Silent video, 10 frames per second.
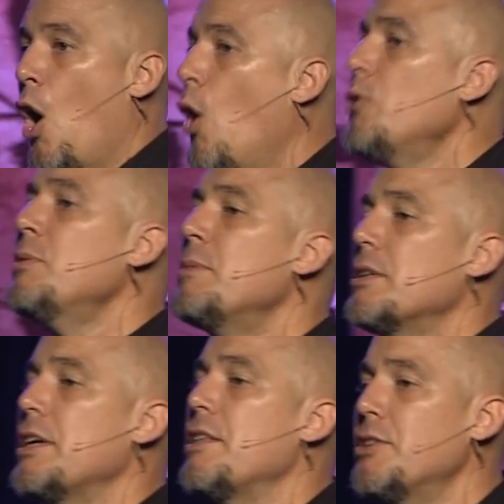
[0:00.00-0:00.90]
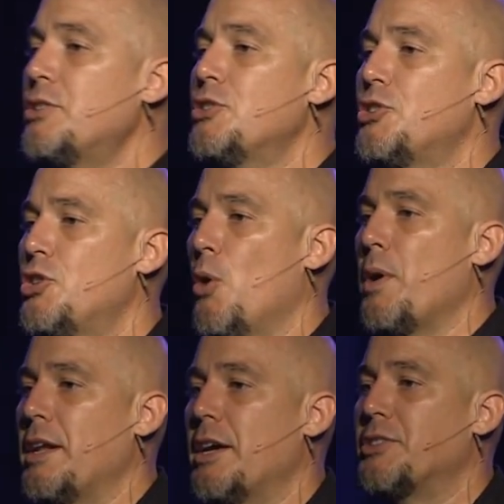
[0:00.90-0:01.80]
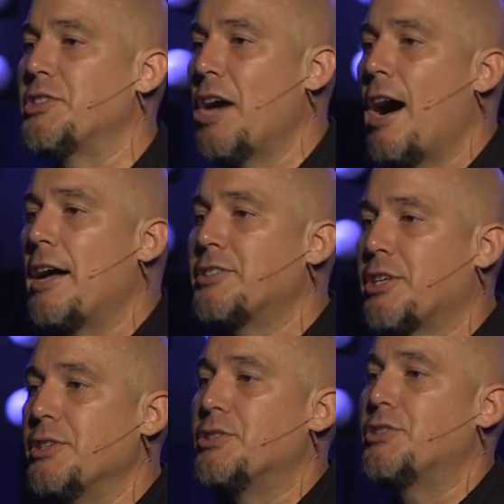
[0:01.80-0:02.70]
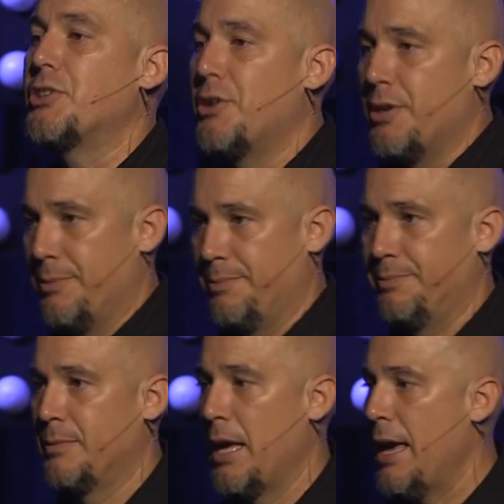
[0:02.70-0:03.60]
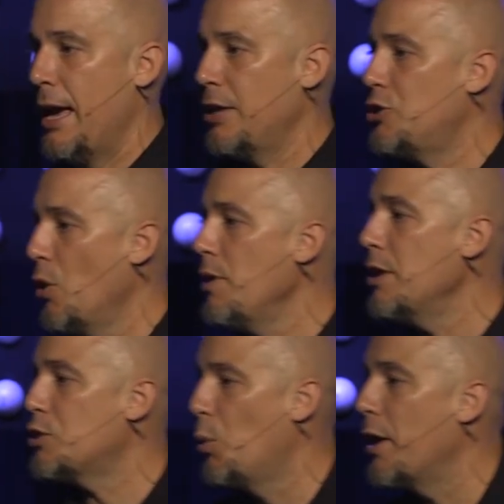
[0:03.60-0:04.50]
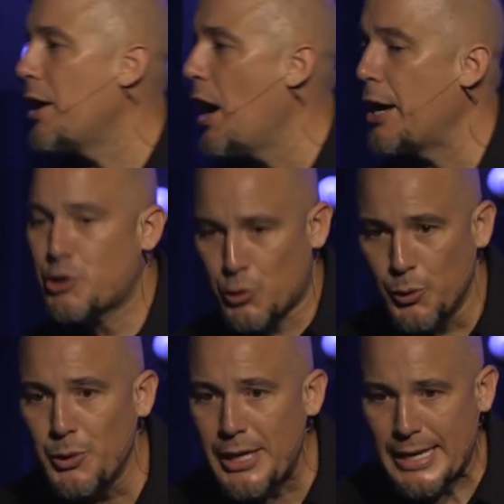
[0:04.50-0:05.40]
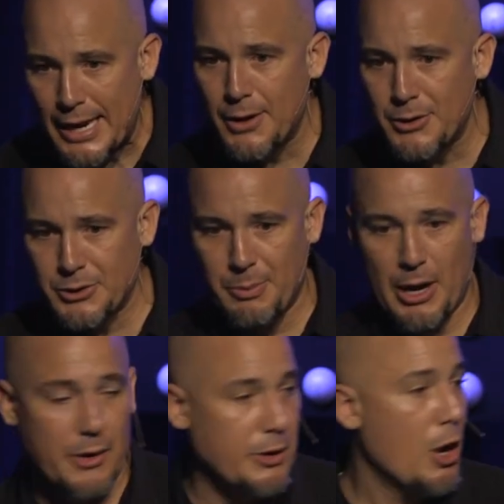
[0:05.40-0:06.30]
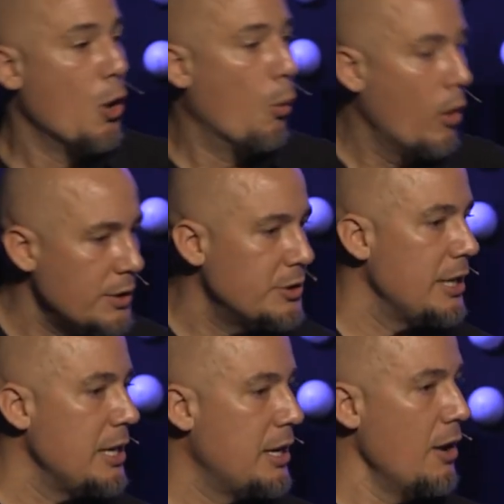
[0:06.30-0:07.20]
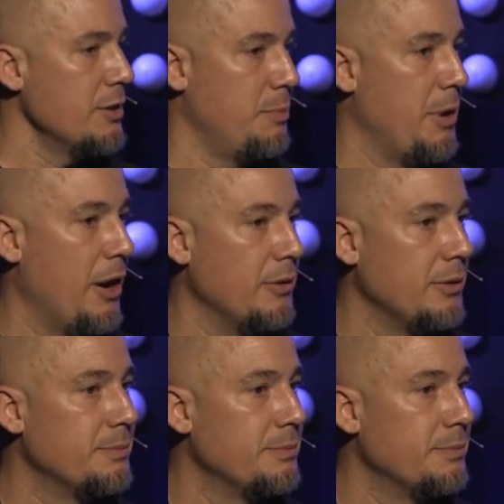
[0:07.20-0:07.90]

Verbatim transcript: Ultimately, this is showing us God's concern. It's showing us what God truly cares about. What is it He cares about?